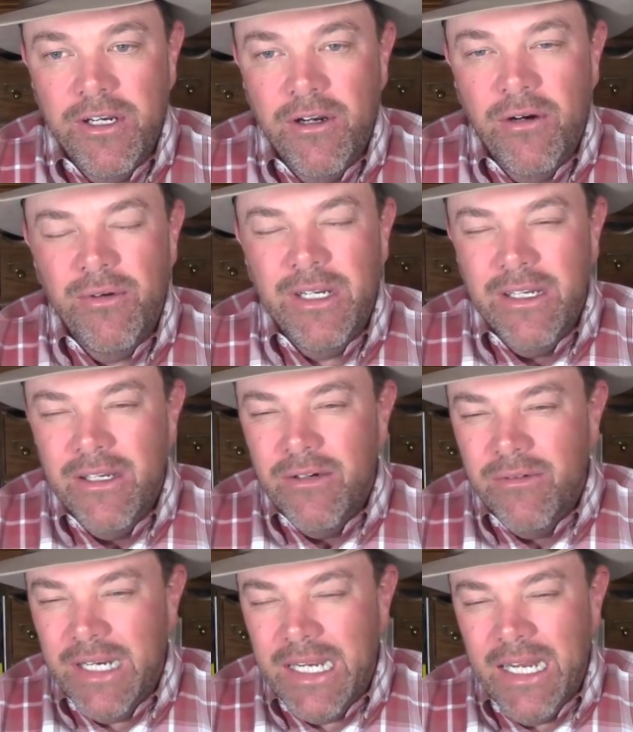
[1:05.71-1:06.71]
You know,
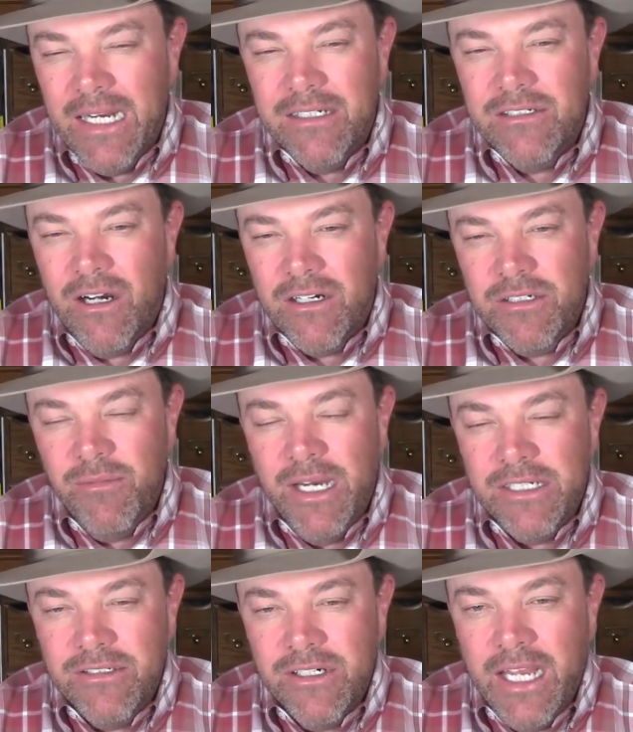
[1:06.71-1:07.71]
we kind of talked
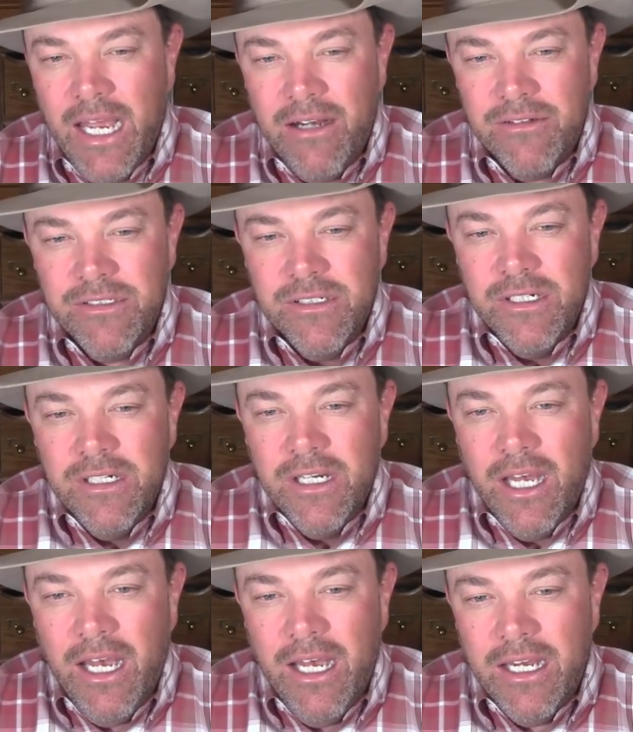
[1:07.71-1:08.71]
about your cows
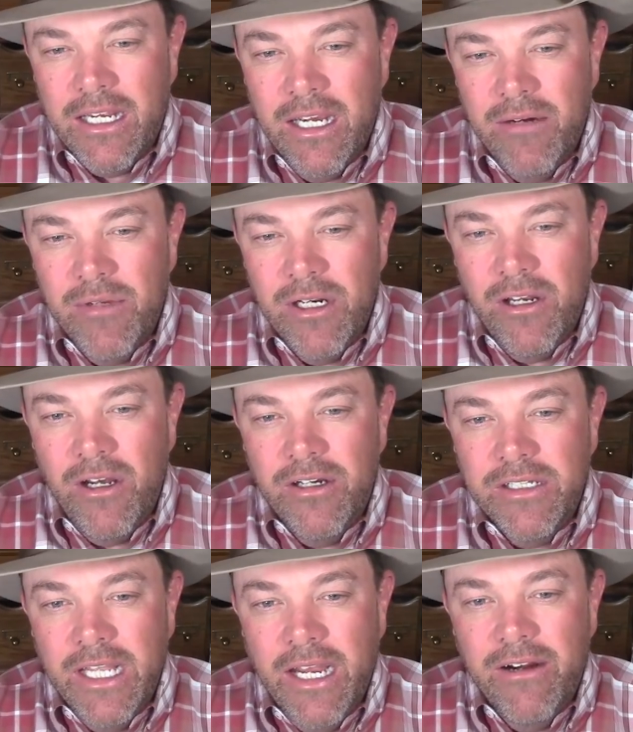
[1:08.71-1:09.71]
coming
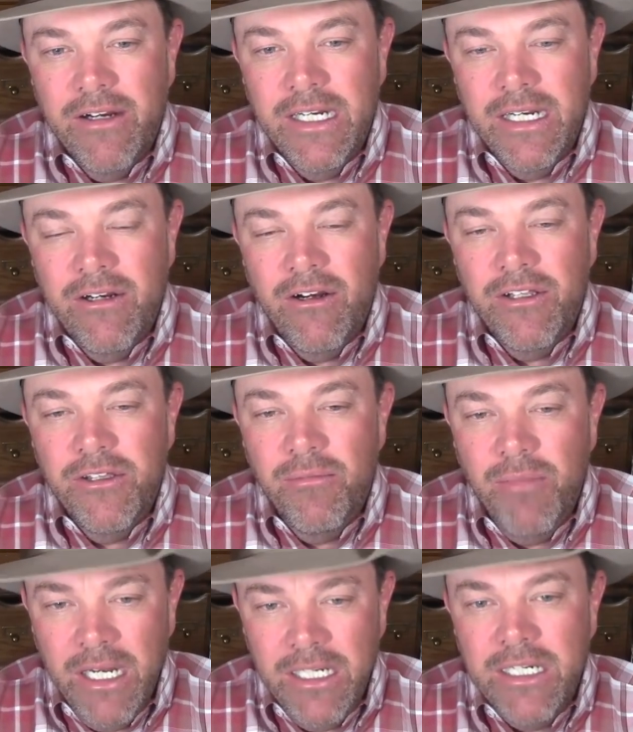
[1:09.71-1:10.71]
along there, and then on the
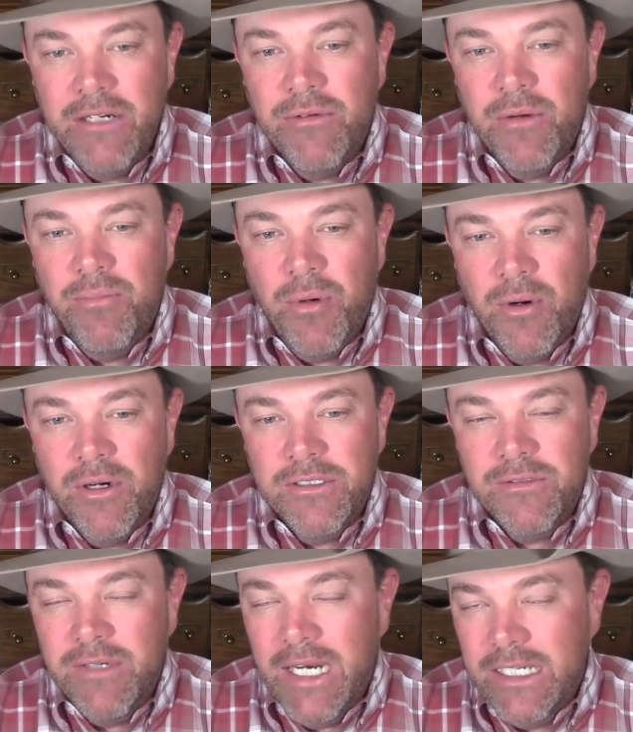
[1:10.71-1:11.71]
Monday
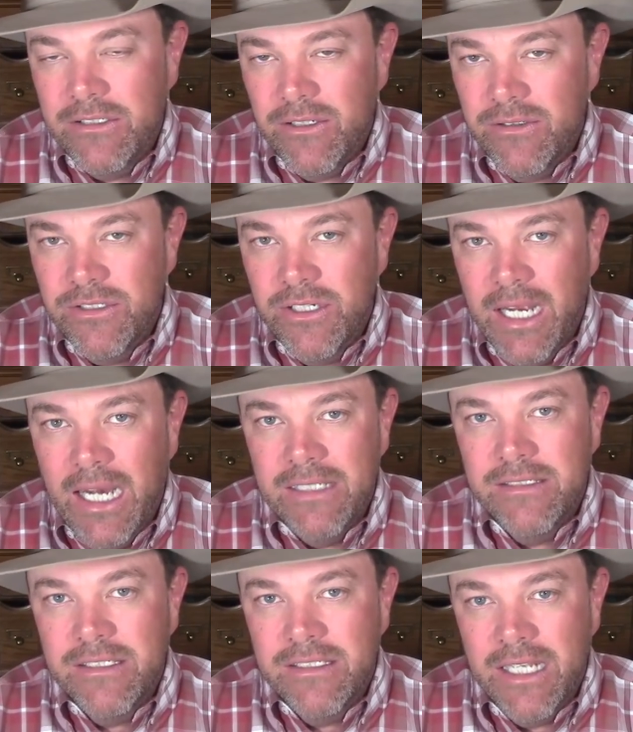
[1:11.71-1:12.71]
reports, when I told you
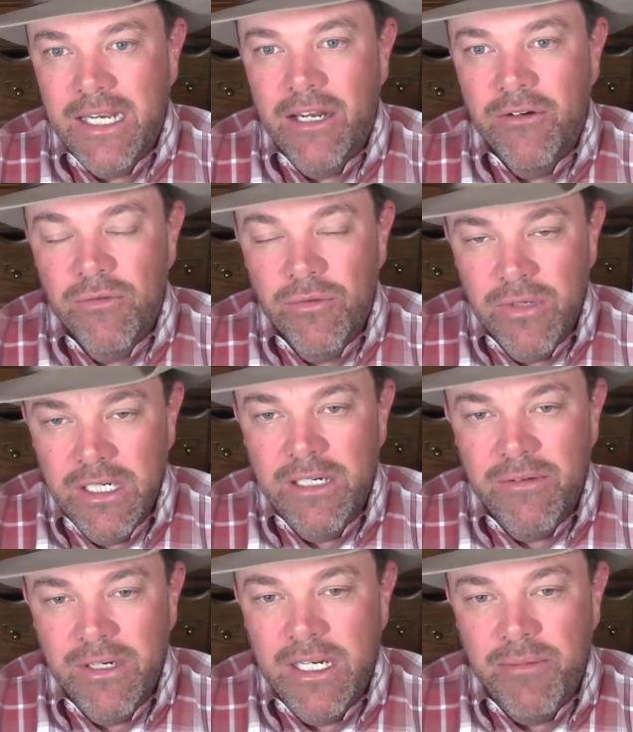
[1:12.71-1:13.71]
guys this thing had
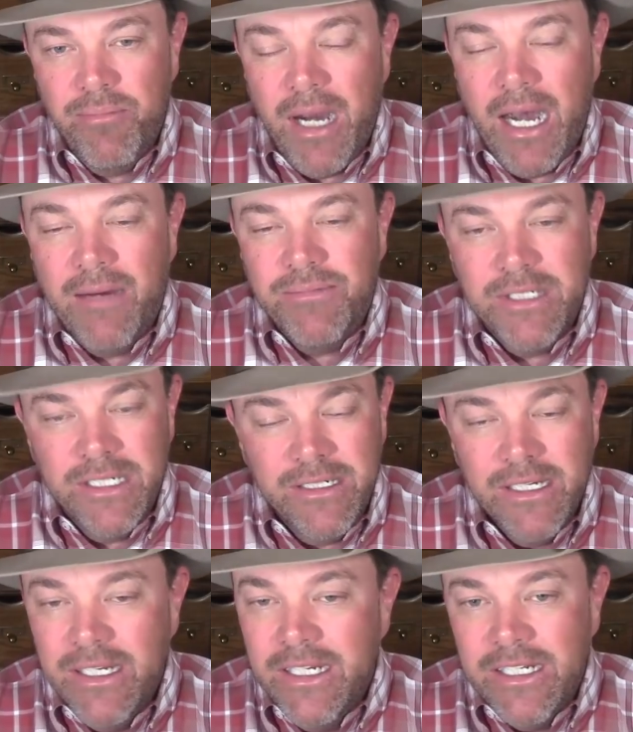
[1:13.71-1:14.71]
really, really popped,
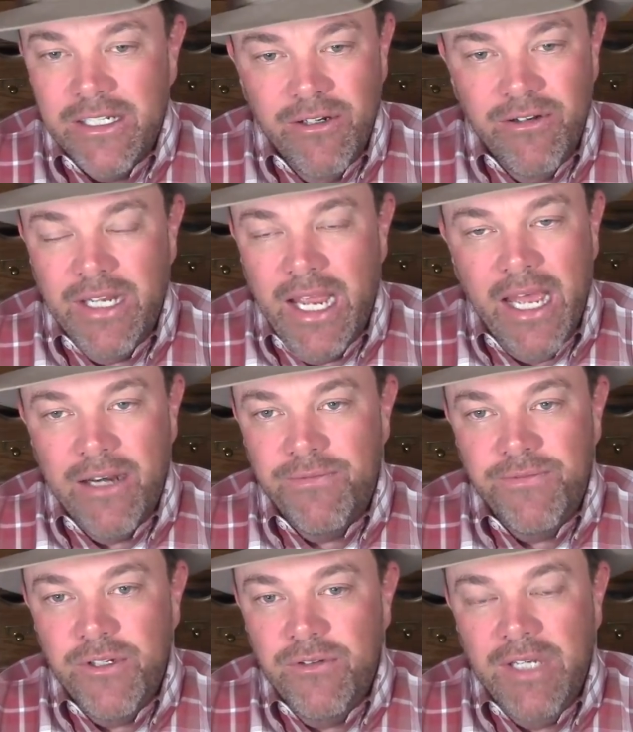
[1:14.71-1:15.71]
and you only had a
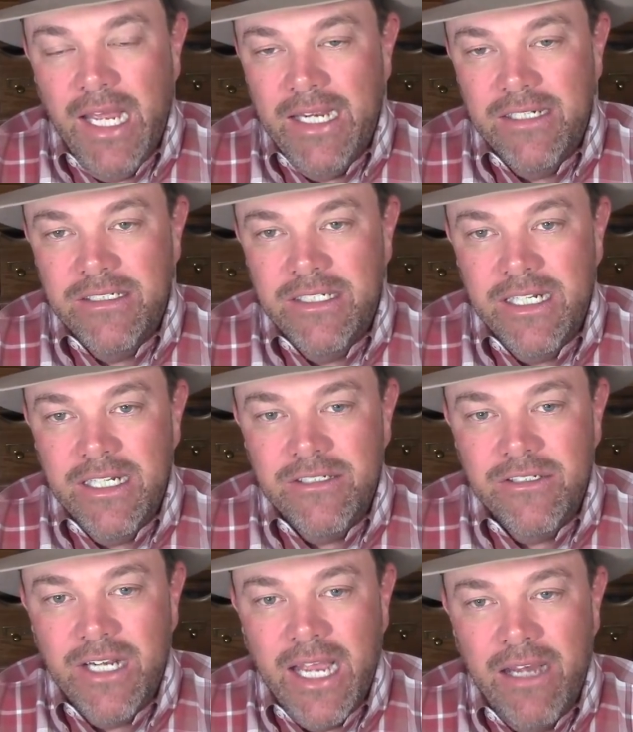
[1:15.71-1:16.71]
few days to
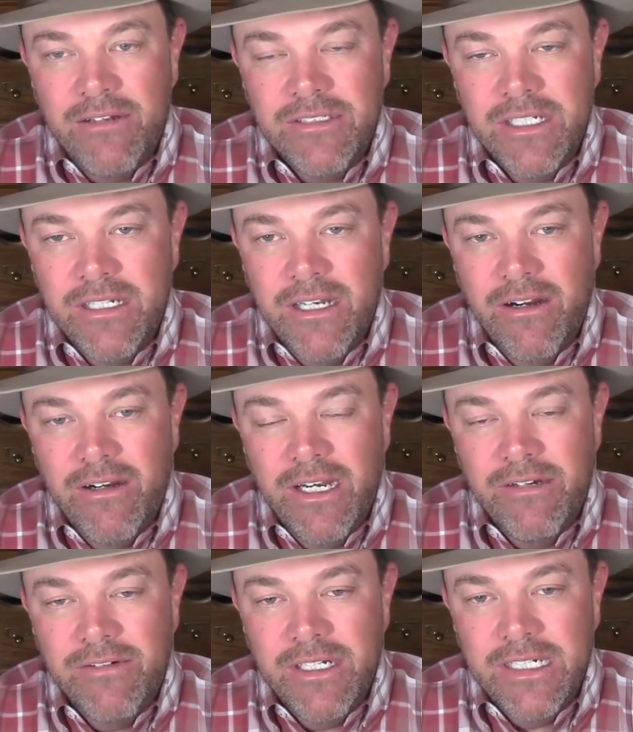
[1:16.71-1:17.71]
get your cows in there
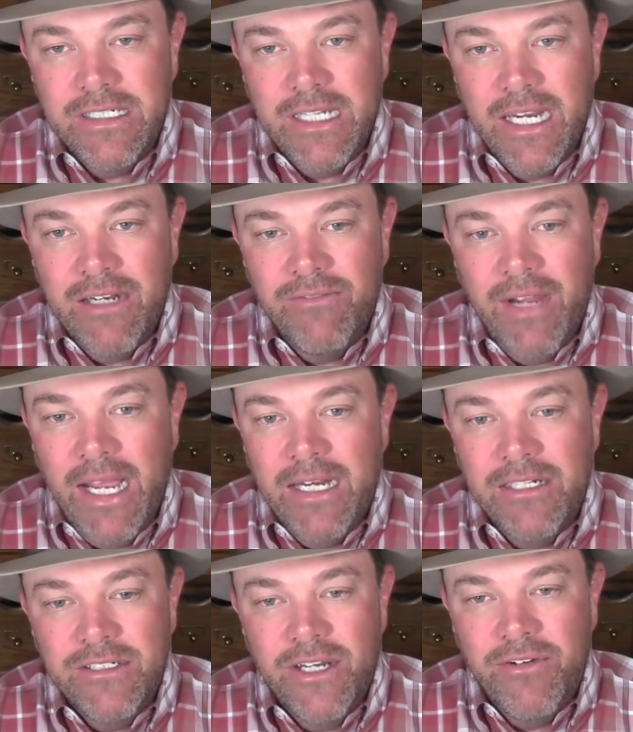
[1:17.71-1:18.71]
and really take
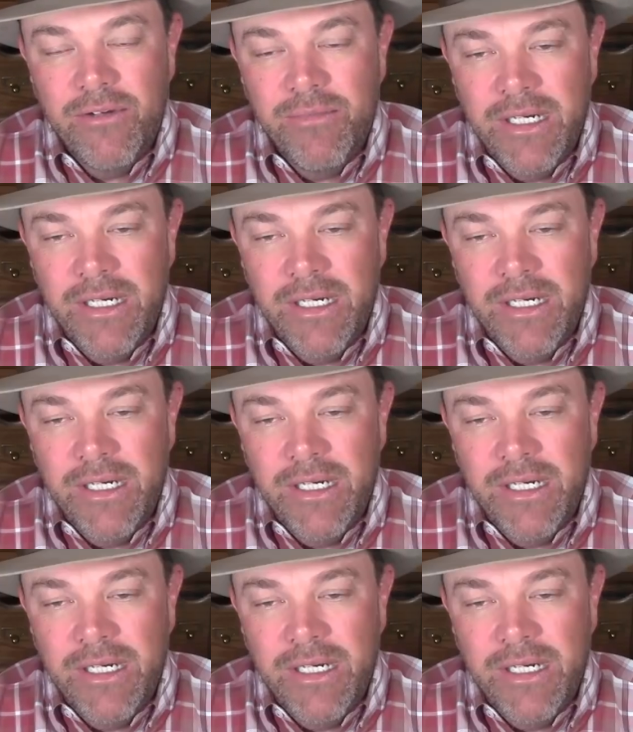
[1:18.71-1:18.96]
advantage of it.